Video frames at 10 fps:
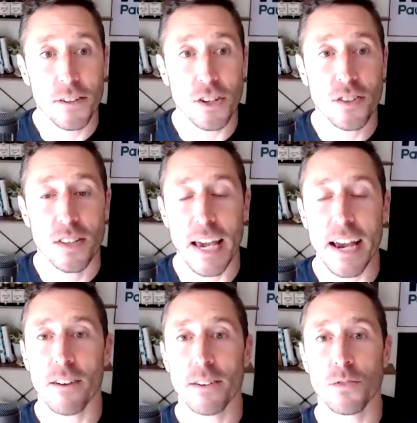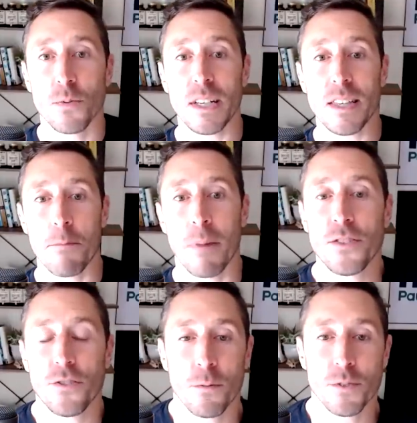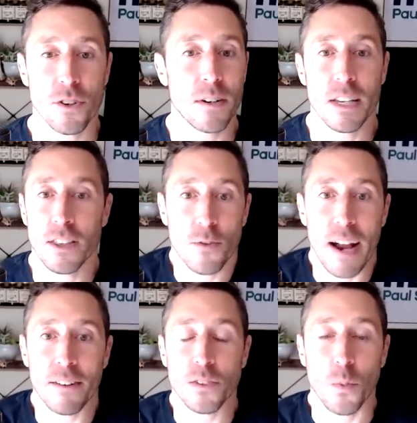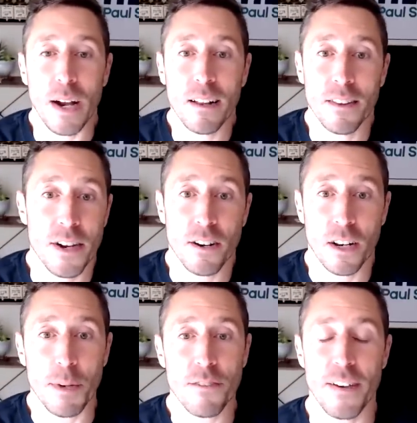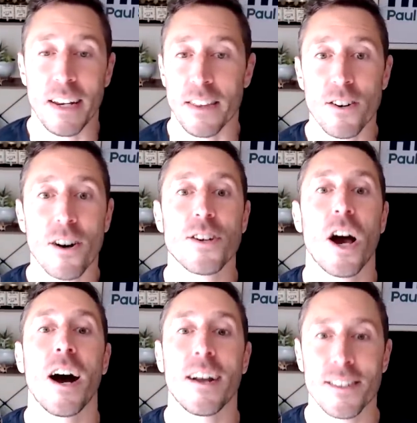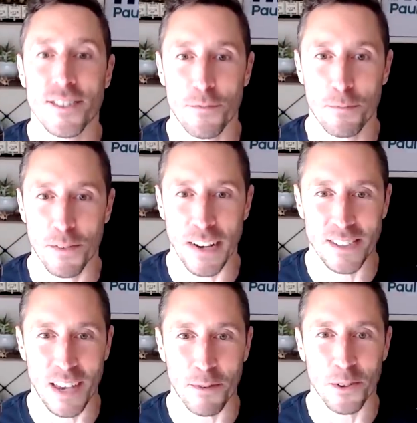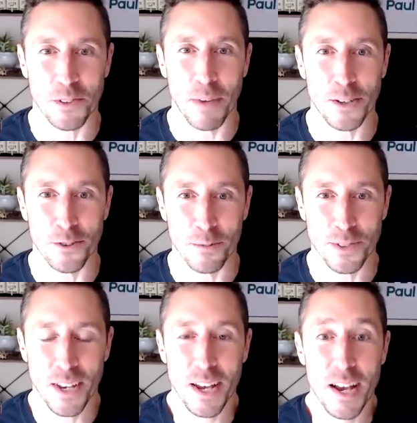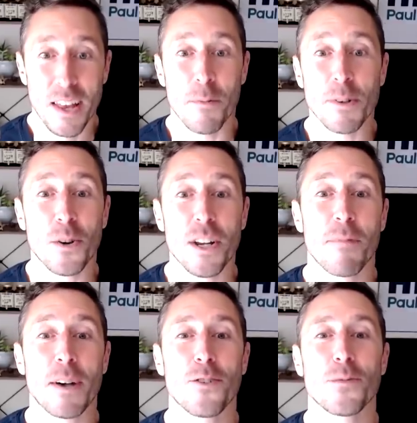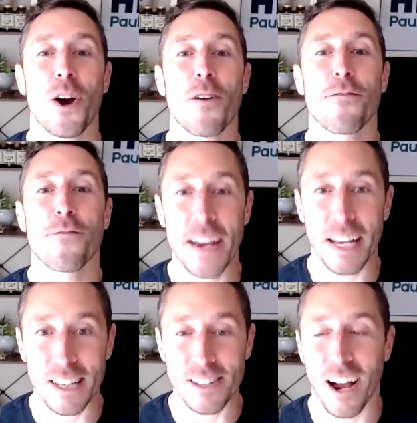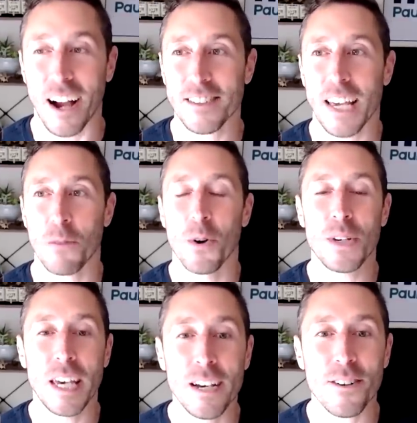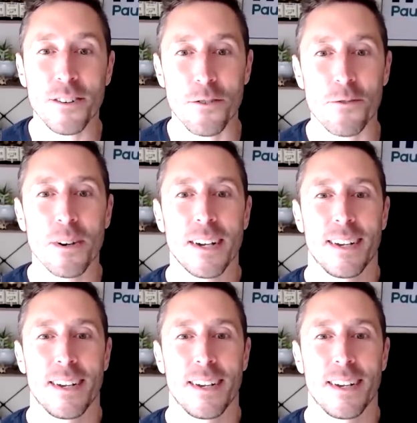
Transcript: The gist there is really that mushrooms are in the ground as well, and they're going to be defended. There are tons of defense chemicals in mushrooms. The majority of mushrooms are frankly toxic and will kill you